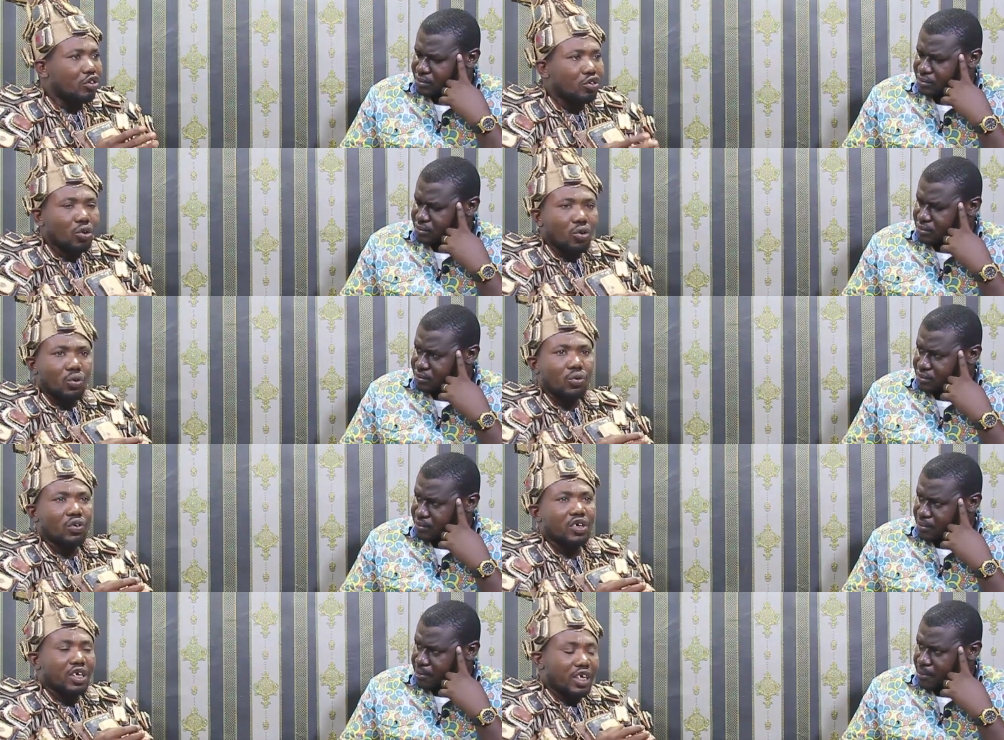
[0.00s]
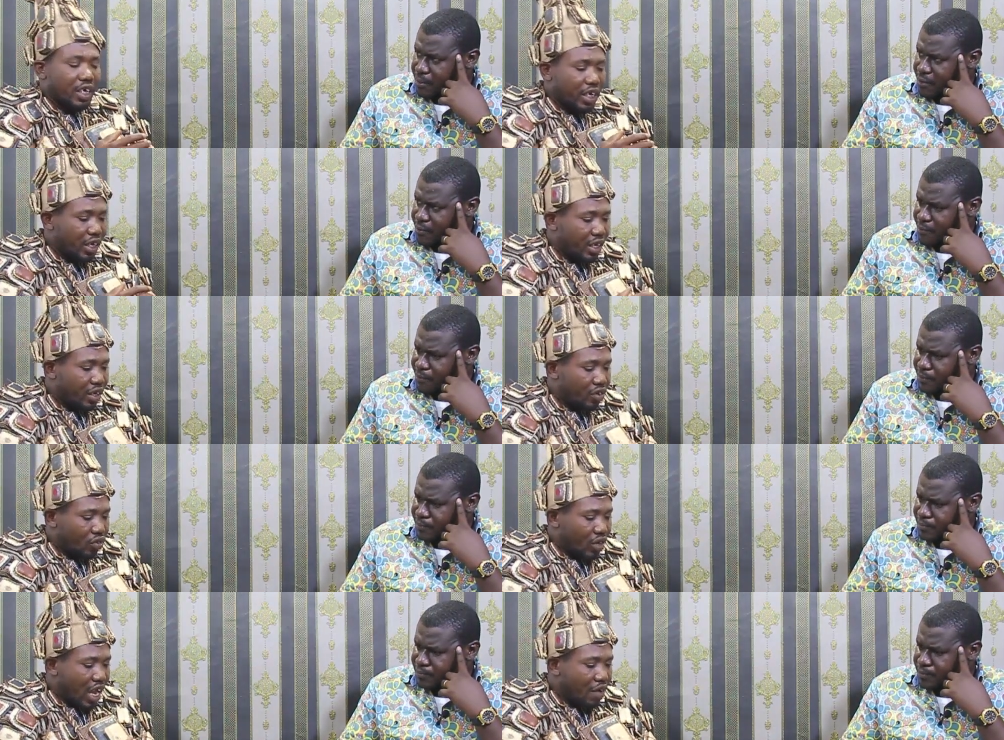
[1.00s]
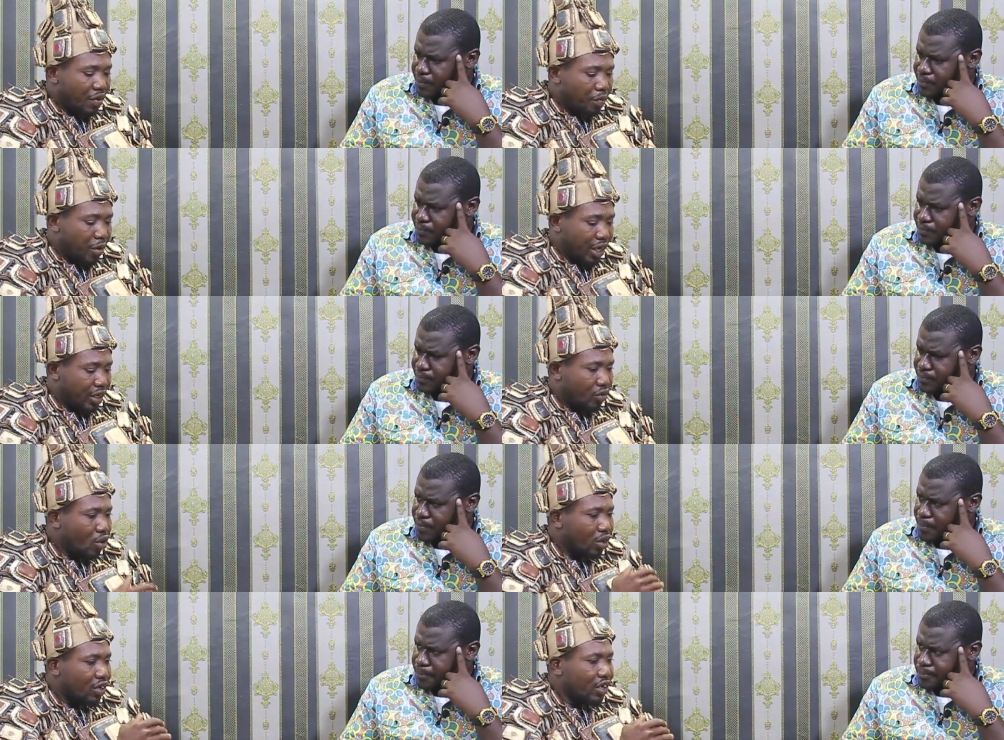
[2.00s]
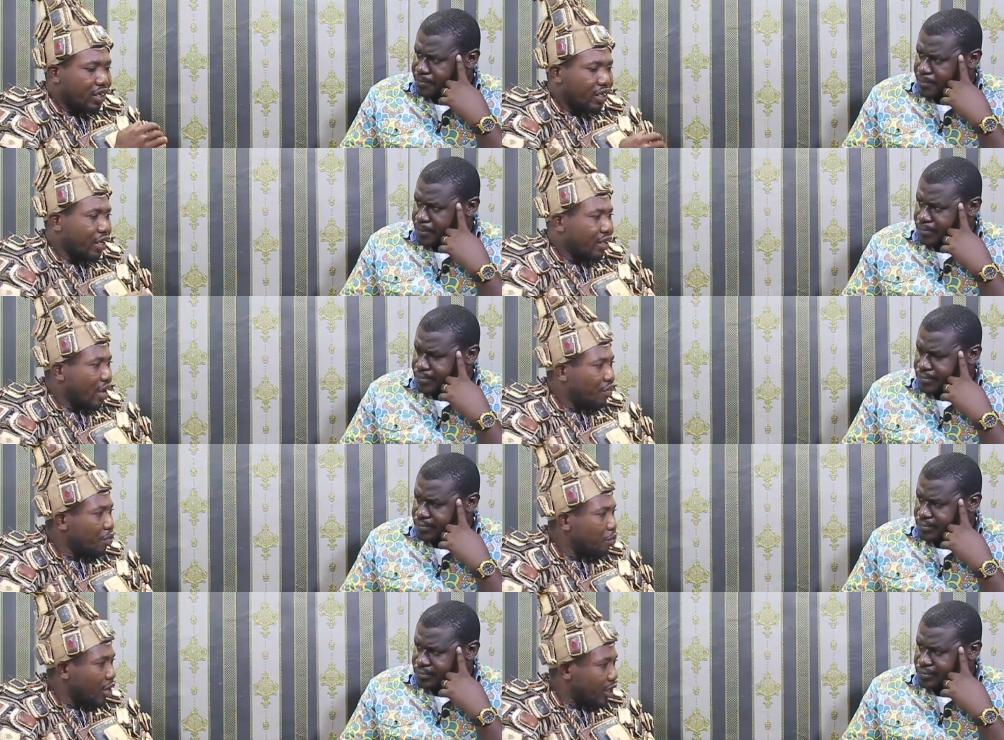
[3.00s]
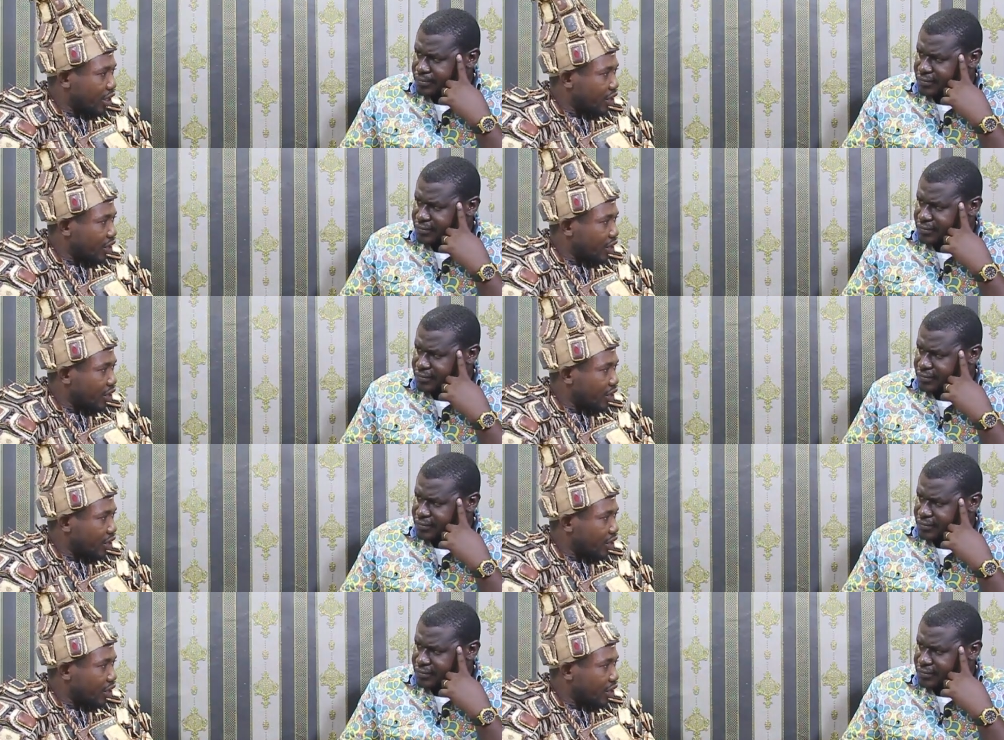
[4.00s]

Speaker 1: you know eh everybody God created everybody